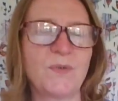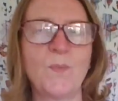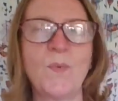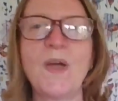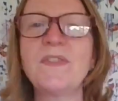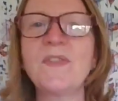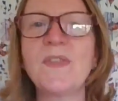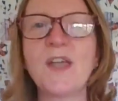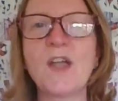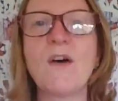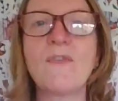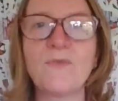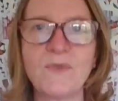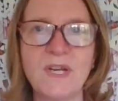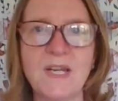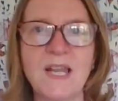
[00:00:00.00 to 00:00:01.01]
whether they are
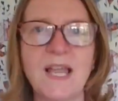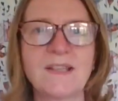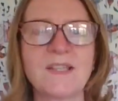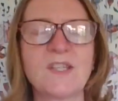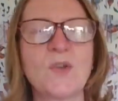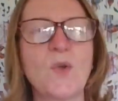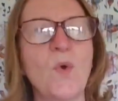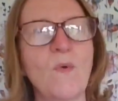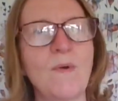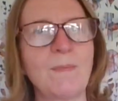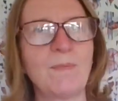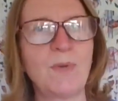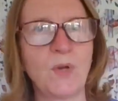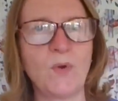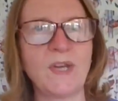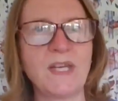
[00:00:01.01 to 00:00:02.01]
freelance or
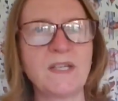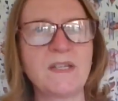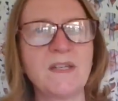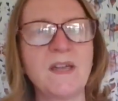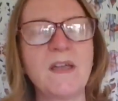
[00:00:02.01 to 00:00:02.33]
employed,